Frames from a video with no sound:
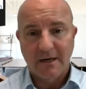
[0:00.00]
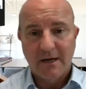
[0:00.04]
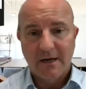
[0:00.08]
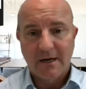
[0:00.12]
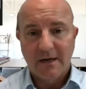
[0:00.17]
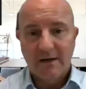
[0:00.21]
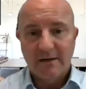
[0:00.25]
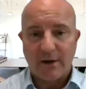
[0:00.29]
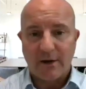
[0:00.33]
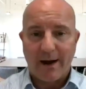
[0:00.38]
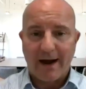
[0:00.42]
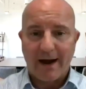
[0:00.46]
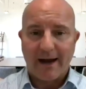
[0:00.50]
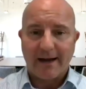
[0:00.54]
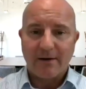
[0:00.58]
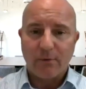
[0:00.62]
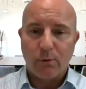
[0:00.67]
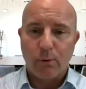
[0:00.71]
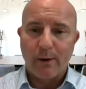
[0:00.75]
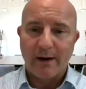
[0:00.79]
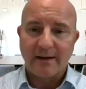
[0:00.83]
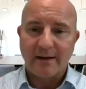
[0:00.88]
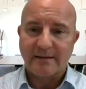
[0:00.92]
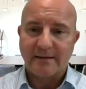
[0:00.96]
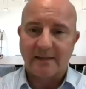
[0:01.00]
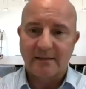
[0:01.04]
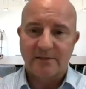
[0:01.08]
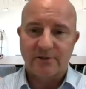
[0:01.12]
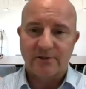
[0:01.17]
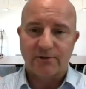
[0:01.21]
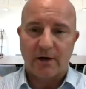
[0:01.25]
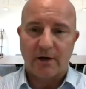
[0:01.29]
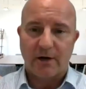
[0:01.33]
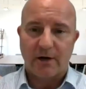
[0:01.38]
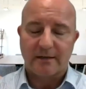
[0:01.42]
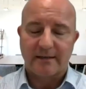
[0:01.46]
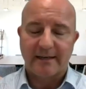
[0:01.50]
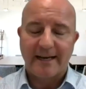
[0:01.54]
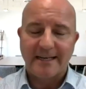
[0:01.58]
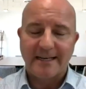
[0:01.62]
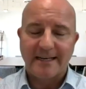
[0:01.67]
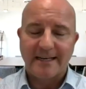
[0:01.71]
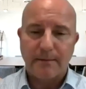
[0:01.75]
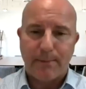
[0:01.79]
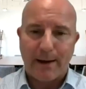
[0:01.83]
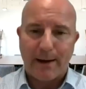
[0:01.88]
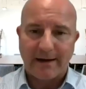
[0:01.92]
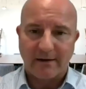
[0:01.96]
So I'd always instruct an
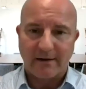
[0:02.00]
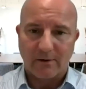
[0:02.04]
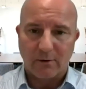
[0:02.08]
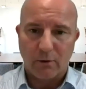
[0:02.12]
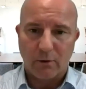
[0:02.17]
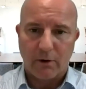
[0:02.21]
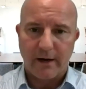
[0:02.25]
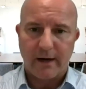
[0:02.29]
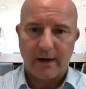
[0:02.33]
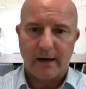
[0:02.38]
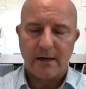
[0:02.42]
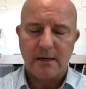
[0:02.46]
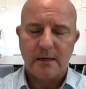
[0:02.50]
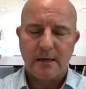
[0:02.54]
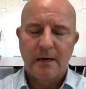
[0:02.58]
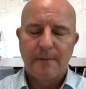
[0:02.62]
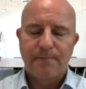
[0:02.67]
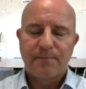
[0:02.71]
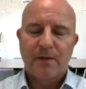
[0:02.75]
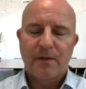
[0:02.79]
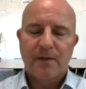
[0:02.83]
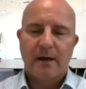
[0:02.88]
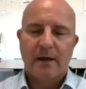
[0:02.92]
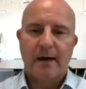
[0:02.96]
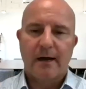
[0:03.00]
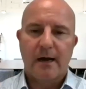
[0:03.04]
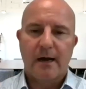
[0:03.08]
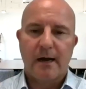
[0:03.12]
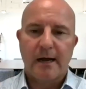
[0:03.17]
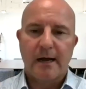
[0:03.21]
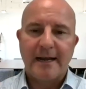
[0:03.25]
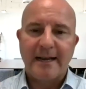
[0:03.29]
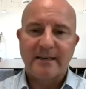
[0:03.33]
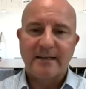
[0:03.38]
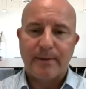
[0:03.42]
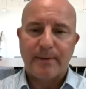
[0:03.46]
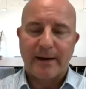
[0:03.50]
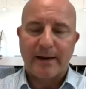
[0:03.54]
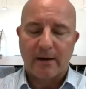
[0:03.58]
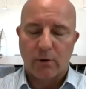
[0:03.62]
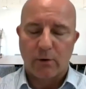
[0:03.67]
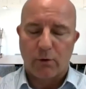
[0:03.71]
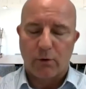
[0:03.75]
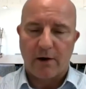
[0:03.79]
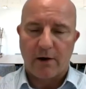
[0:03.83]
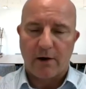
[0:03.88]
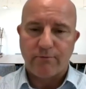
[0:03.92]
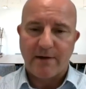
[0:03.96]
independent lawyer
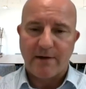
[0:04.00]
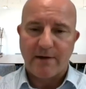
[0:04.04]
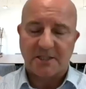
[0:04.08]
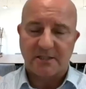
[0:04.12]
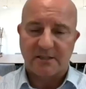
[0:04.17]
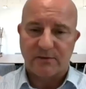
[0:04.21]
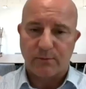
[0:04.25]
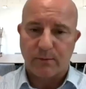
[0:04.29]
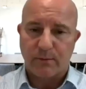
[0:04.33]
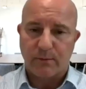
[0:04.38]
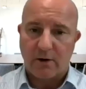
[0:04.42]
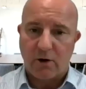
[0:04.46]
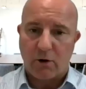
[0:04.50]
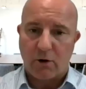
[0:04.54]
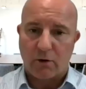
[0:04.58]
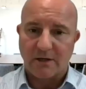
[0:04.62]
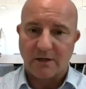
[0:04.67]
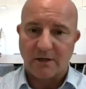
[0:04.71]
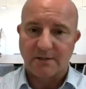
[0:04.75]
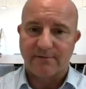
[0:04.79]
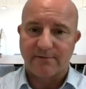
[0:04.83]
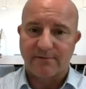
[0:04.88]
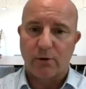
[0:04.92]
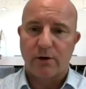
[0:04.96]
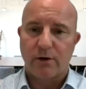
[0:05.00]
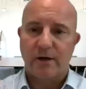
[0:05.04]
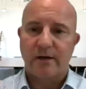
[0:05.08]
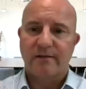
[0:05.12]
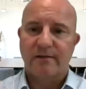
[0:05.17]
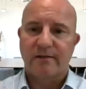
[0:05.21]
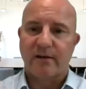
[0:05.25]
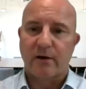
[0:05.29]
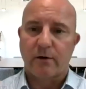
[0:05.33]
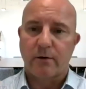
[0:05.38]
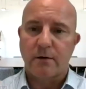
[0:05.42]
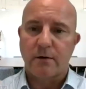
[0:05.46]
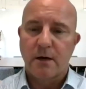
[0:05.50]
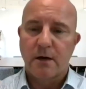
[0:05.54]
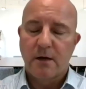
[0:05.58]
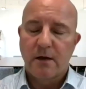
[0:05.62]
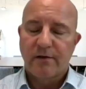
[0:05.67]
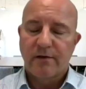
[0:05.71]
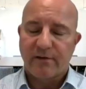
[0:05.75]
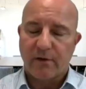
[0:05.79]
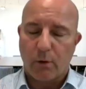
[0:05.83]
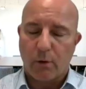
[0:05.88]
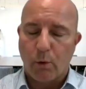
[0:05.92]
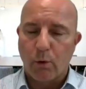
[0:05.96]
registered with the College of Lawyers.
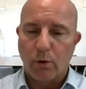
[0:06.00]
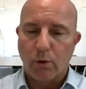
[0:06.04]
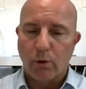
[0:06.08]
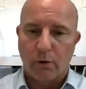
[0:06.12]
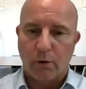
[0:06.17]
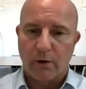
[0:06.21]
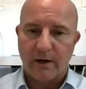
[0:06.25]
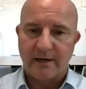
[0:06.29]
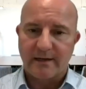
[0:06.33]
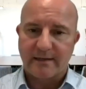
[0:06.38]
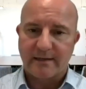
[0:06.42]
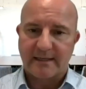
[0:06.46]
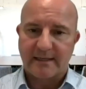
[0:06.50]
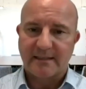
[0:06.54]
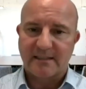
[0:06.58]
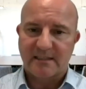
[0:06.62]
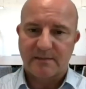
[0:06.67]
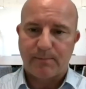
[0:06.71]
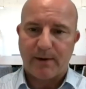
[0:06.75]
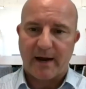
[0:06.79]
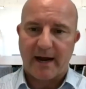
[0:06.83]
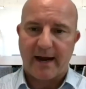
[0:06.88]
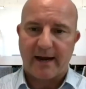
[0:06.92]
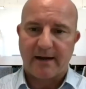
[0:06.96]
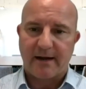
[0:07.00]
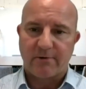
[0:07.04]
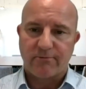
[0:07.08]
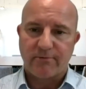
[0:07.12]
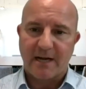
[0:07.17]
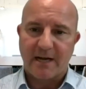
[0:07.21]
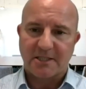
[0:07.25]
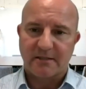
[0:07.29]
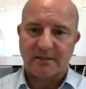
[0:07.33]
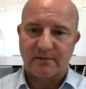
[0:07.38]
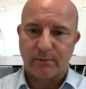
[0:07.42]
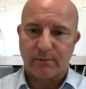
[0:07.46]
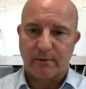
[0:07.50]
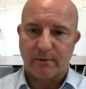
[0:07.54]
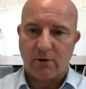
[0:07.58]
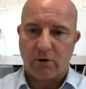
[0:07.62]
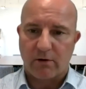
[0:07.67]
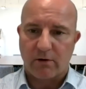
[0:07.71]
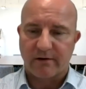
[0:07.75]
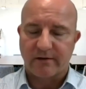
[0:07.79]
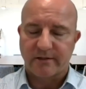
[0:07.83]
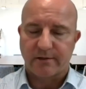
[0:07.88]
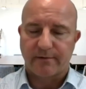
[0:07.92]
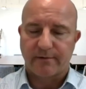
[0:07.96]
So all lawyers in Spain are registered with the
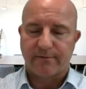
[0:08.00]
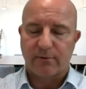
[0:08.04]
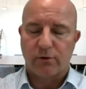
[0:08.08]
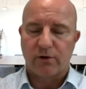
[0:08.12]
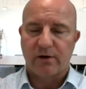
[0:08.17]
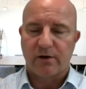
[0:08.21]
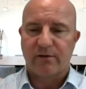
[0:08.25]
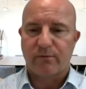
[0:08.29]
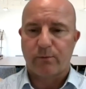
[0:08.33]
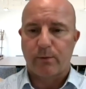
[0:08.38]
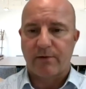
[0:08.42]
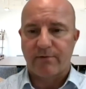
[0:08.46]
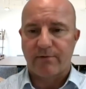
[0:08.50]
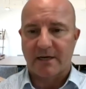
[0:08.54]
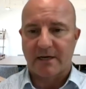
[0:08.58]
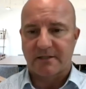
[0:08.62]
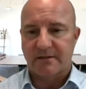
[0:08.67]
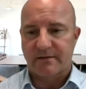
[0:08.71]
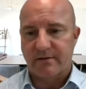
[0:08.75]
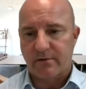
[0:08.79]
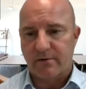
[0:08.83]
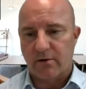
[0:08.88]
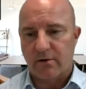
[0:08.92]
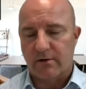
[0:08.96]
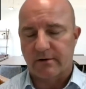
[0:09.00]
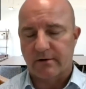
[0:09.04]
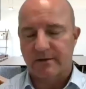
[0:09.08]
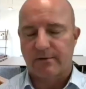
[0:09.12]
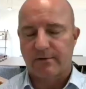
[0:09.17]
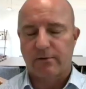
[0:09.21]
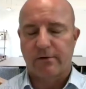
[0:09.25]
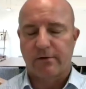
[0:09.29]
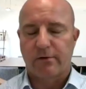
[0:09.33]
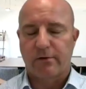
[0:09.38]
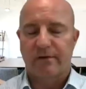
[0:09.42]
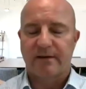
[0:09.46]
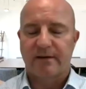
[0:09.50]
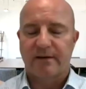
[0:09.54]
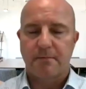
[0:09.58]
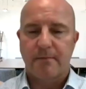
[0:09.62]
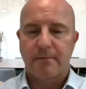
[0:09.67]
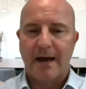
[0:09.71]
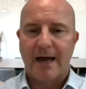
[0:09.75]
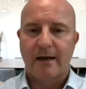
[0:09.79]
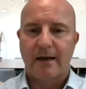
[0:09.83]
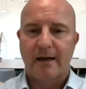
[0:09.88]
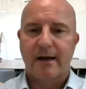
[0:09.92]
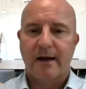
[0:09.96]
College of Lawyers. We're registered with the College of Lawyers in
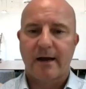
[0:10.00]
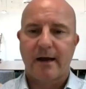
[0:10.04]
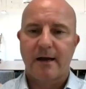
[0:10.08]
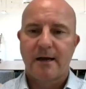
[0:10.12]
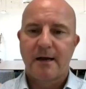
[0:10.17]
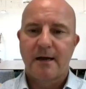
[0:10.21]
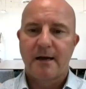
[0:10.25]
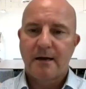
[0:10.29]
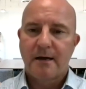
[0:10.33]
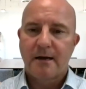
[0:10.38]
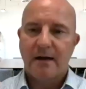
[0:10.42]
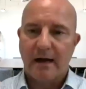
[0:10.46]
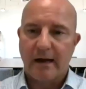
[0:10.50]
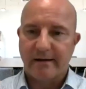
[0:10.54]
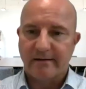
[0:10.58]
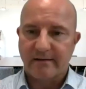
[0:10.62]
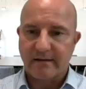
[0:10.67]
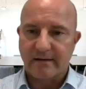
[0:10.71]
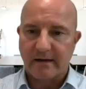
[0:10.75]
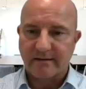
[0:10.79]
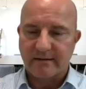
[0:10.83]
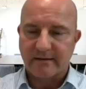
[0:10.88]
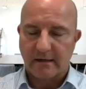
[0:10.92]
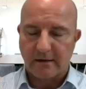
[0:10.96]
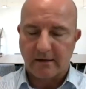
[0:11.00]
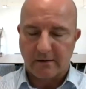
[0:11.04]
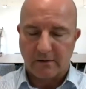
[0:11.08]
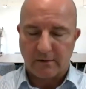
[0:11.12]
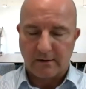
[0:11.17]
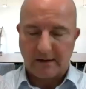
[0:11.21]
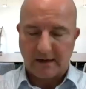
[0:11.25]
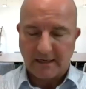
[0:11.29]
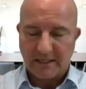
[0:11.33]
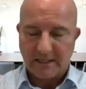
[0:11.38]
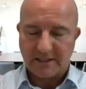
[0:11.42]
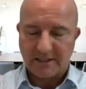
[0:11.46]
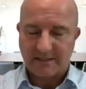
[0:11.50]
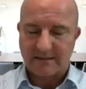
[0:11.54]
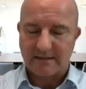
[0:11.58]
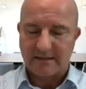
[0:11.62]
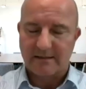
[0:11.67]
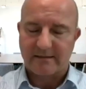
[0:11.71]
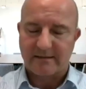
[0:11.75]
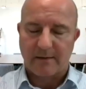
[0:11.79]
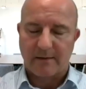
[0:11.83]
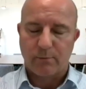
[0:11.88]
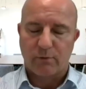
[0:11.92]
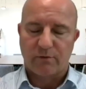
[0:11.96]
Malaga. As an English
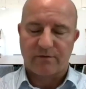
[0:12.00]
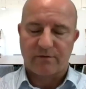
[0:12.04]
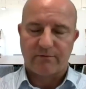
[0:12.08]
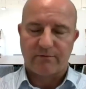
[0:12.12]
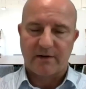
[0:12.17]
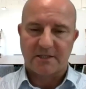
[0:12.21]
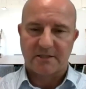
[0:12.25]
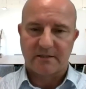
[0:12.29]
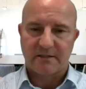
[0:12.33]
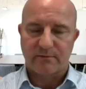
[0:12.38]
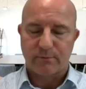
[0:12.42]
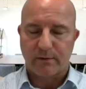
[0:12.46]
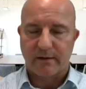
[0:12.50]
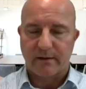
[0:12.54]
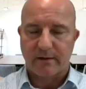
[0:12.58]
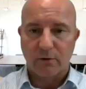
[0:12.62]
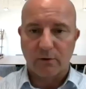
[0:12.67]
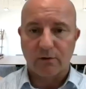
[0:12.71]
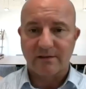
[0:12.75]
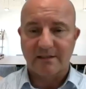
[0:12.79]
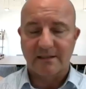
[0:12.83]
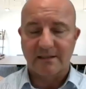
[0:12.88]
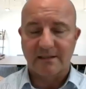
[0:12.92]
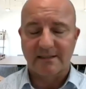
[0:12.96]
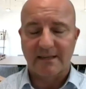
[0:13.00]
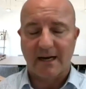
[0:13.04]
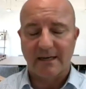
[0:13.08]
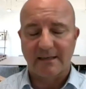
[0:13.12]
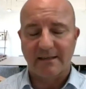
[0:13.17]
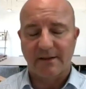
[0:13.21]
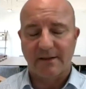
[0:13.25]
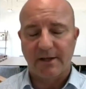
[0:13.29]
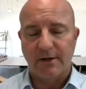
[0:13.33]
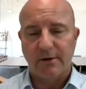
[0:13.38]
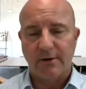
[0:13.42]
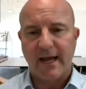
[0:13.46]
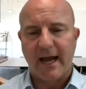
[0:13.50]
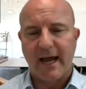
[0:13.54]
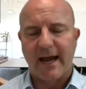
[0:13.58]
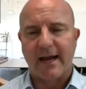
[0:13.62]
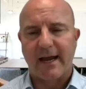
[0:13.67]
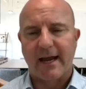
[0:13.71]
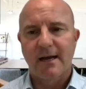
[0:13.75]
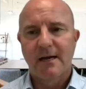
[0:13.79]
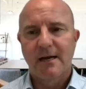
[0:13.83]
solicitor, I'm also registered with the Law Society of the UK.